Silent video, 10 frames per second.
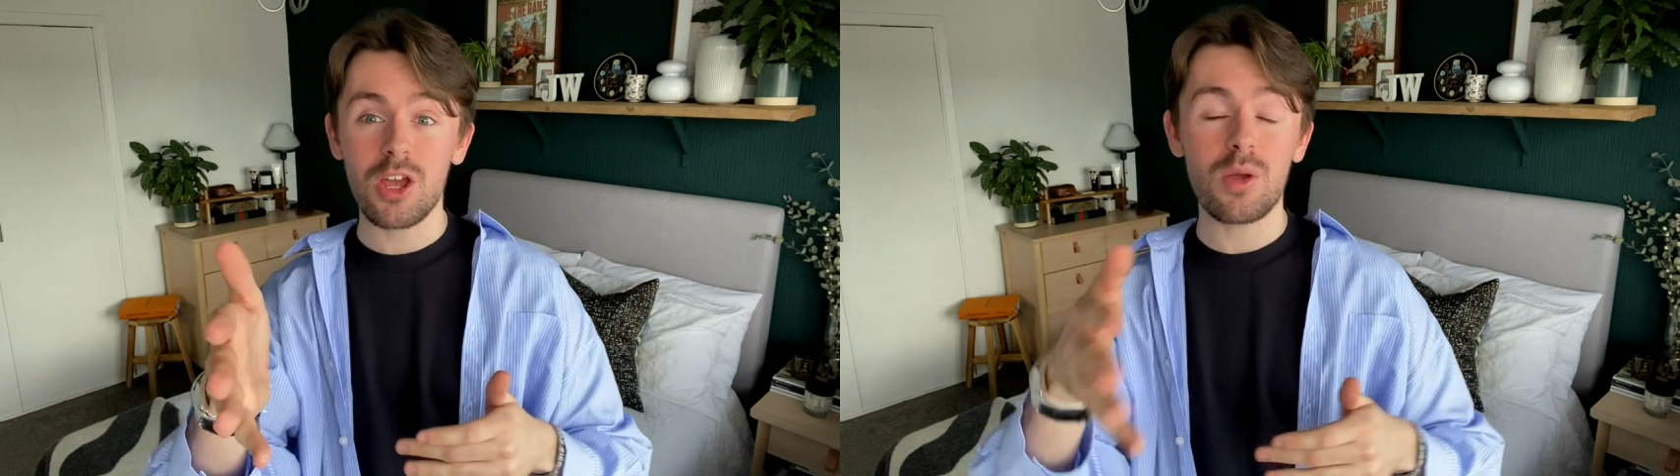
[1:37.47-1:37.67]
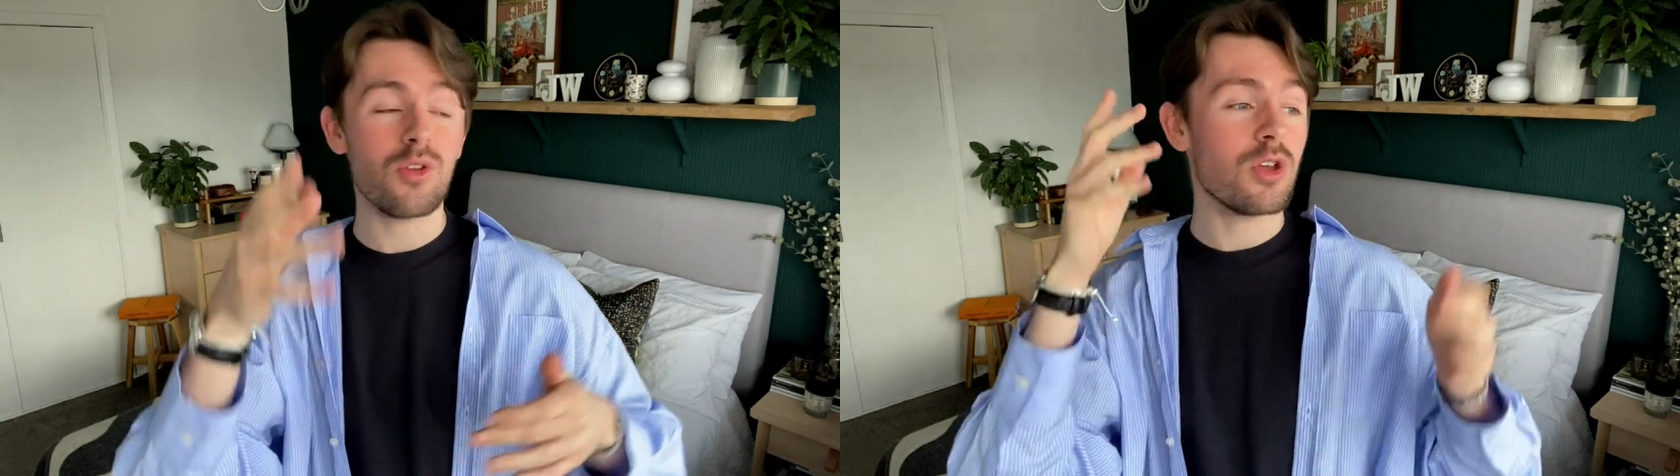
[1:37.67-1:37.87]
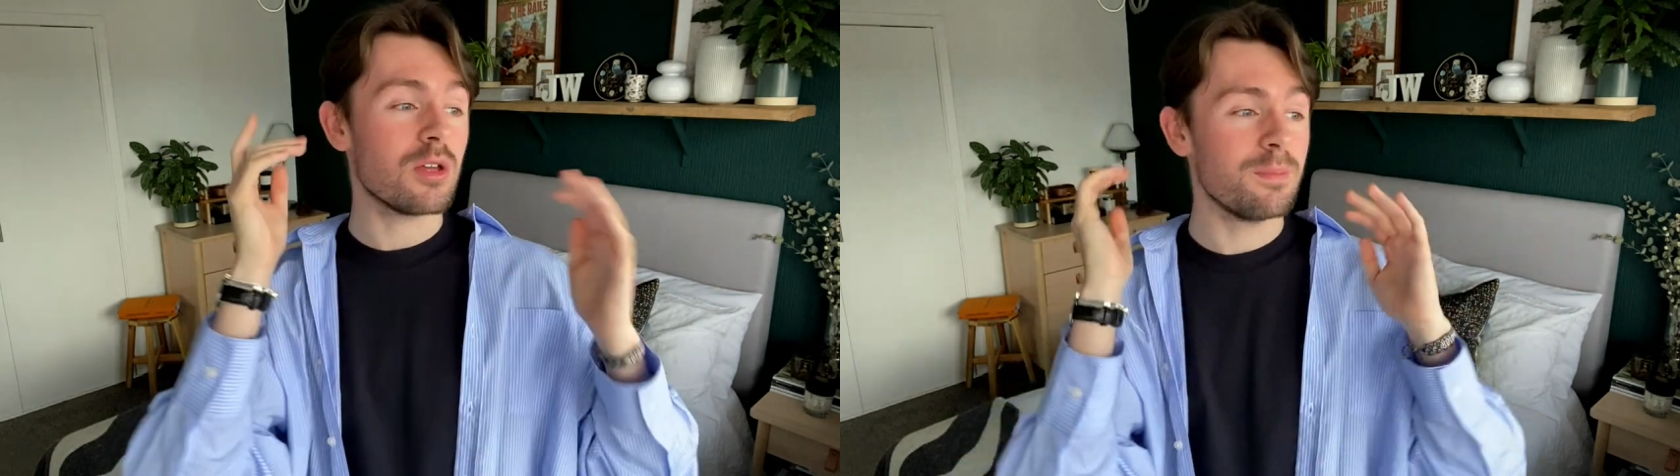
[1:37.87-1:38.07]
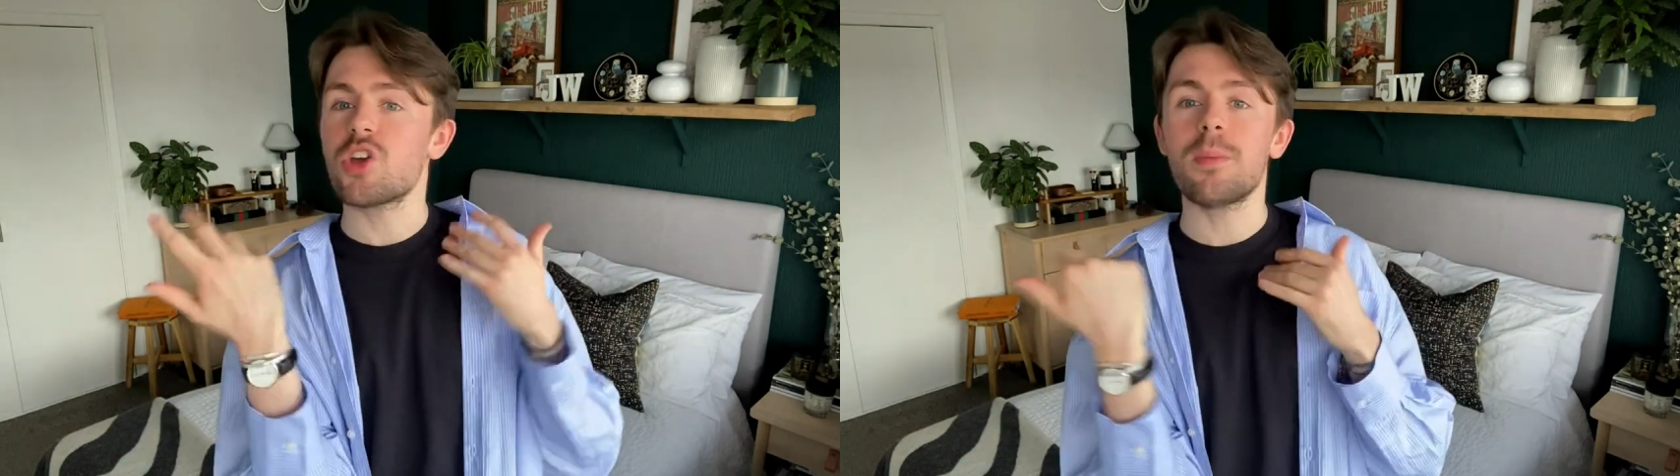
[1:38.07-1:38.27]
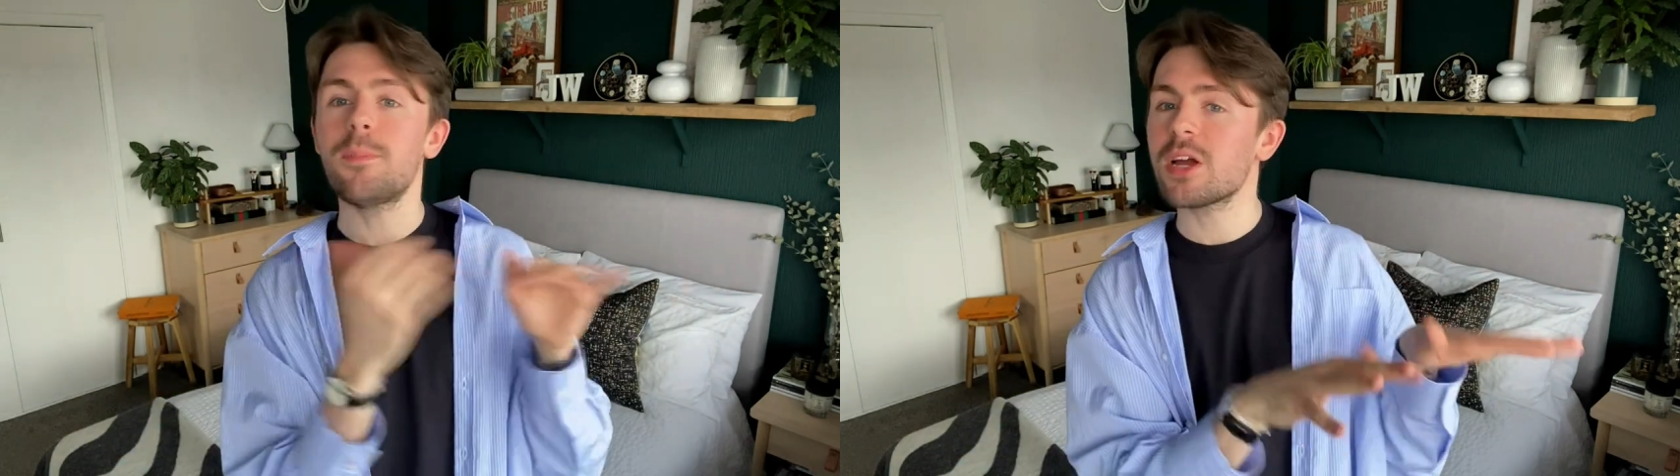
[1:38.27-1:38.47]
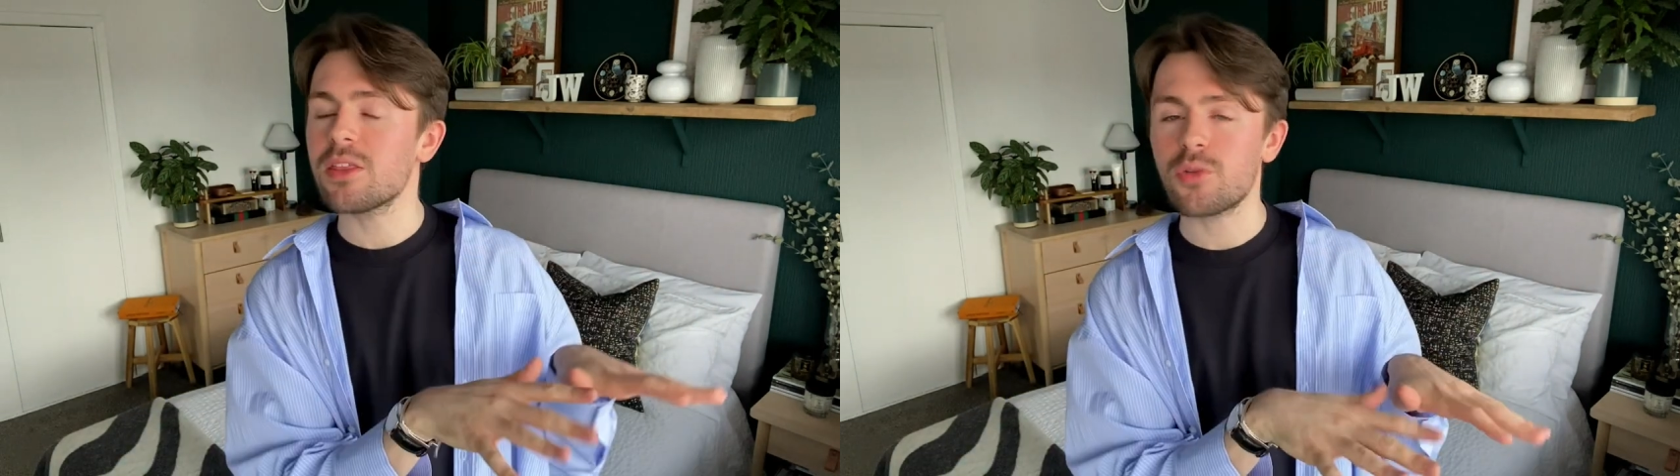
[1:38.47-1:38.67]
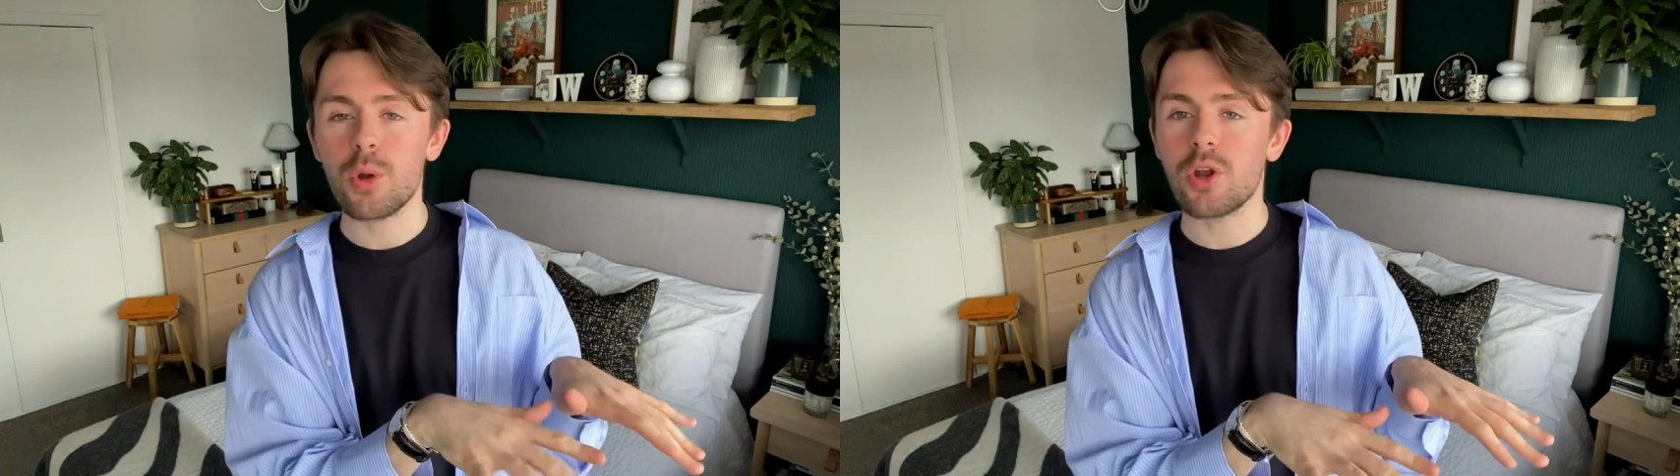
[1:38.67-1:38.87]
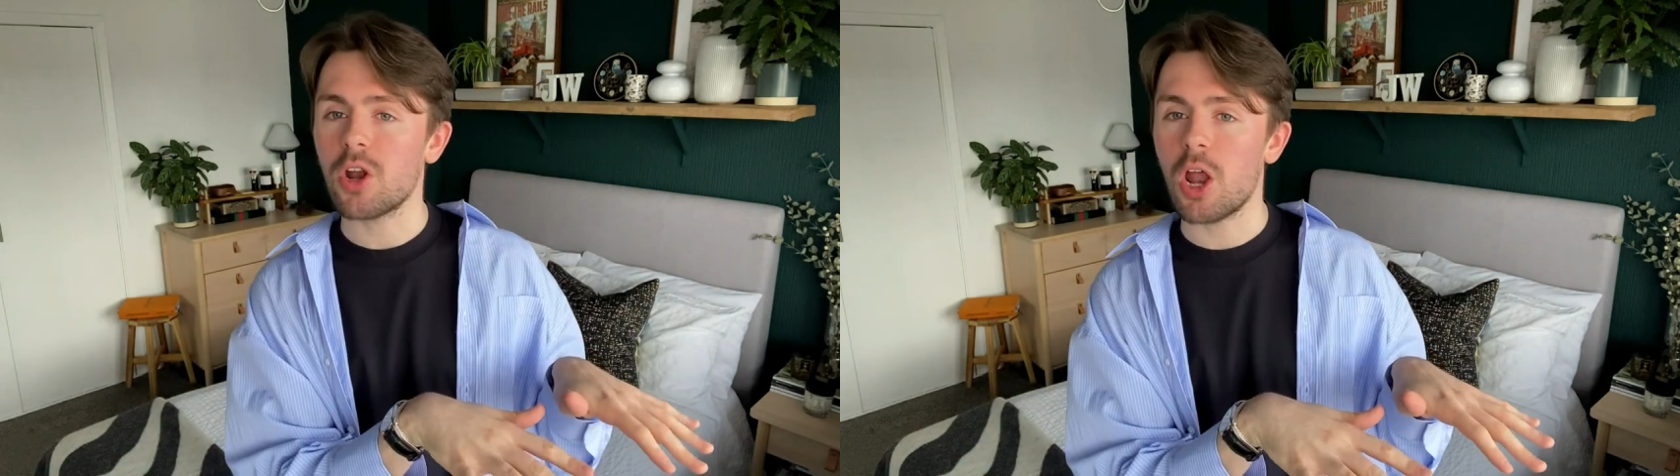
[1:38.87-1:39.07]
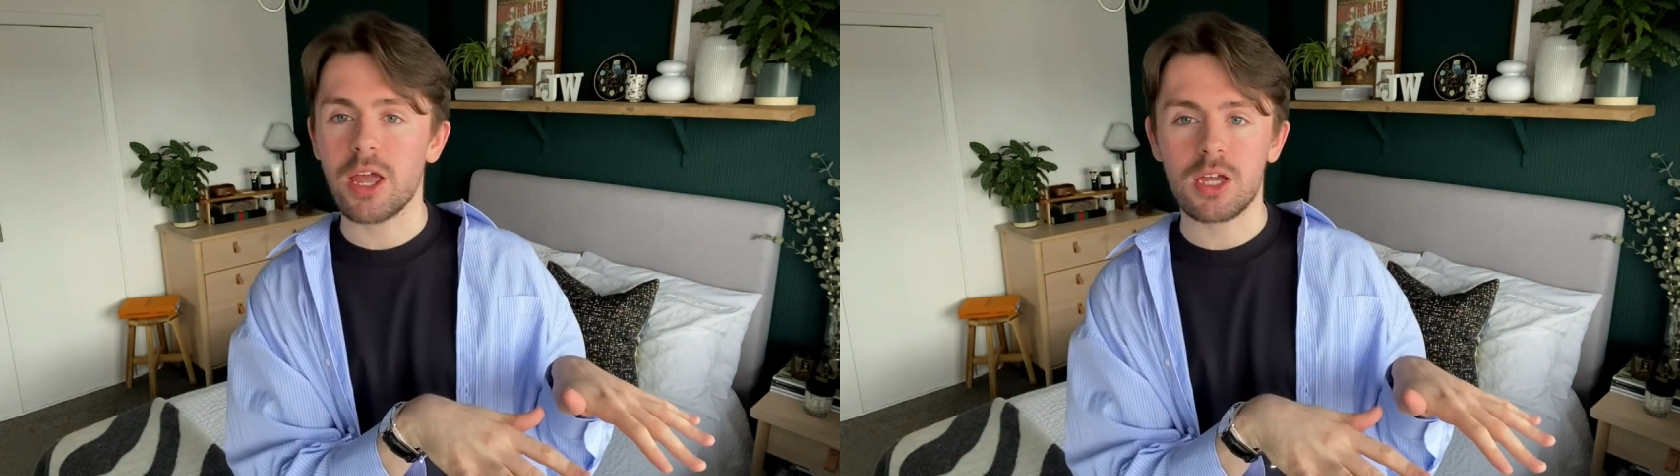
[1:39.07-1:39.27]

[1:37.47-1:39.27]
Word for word: You can you can book it through an online